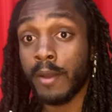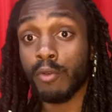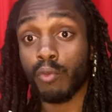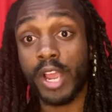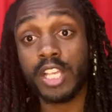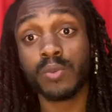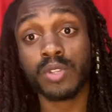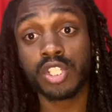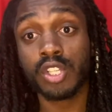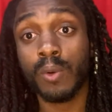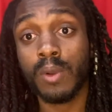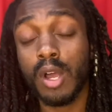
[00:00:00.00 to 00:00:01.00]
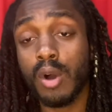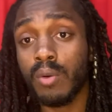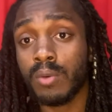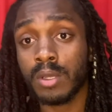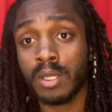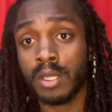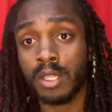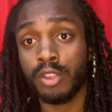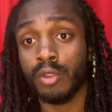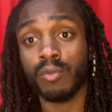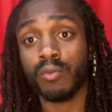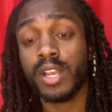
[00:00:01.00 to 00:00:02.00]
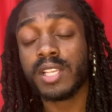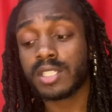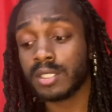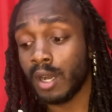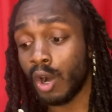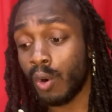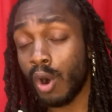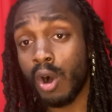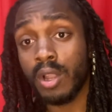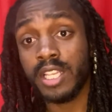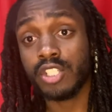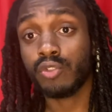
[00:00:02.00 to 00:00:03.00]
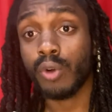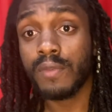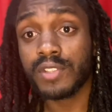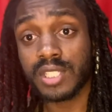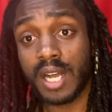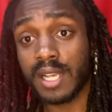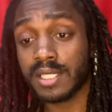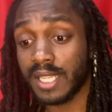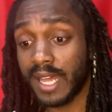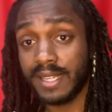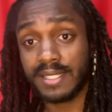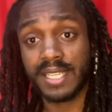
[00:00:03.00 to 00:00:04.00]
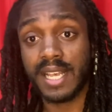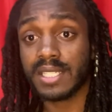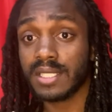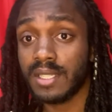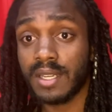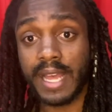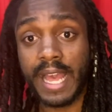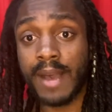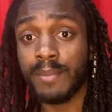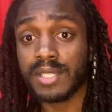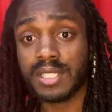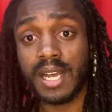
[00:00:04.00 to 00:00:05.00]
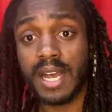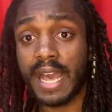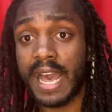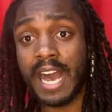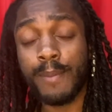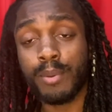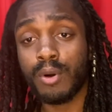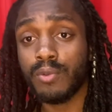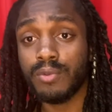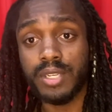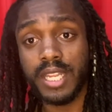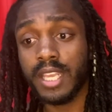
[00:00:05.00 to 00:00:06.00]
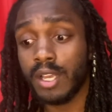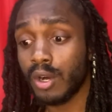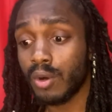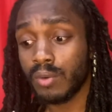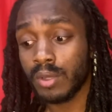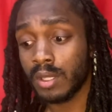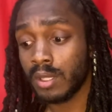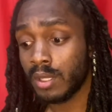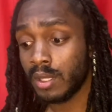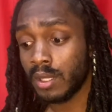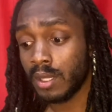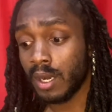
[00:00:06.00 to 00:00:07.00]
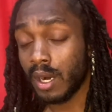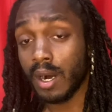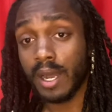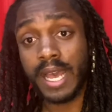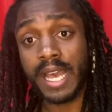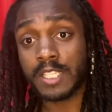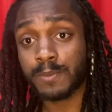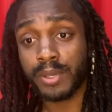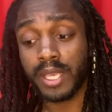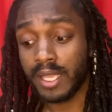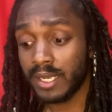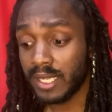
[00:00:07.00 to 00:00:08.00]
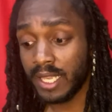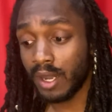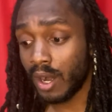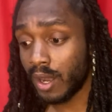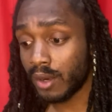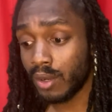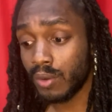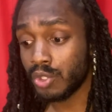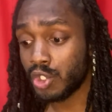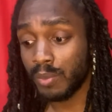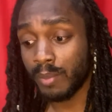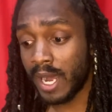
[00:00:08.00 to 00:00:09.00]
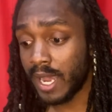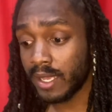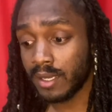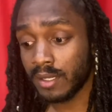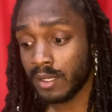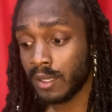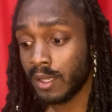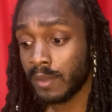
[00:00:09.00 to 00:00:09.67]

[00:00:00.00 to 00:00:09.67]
Rates were so low, the risk on all these growth stocks like Tesla, Amazon, Apple, NIO, uh, XPeng, Li Auto, Jumia,